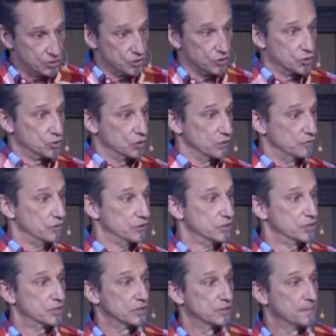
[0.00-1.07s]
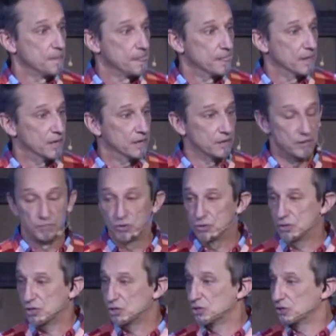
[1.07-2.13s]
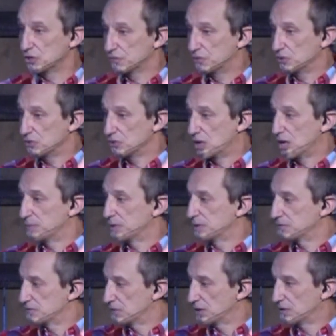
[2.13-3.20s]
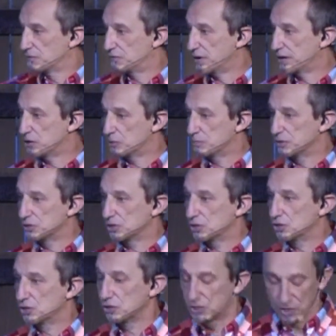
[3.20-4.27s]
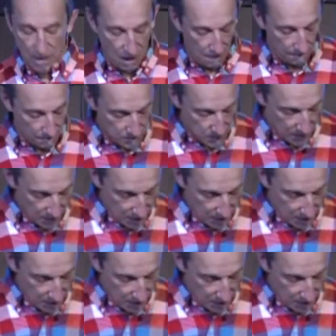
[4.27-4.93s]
ask the servers and the musicians if you'll come and, and find your positions now.